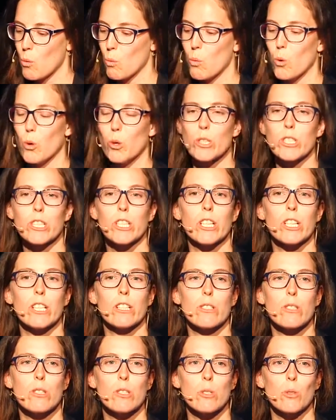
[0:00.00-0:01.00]

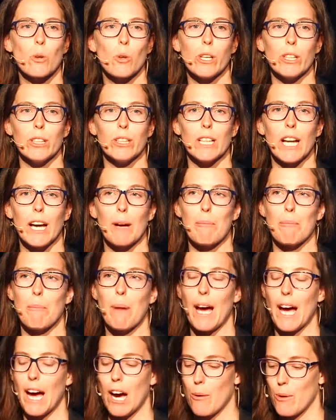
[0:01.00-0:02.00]
water, soil,
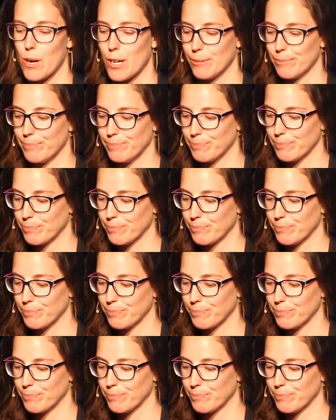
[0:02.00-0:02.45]
and power.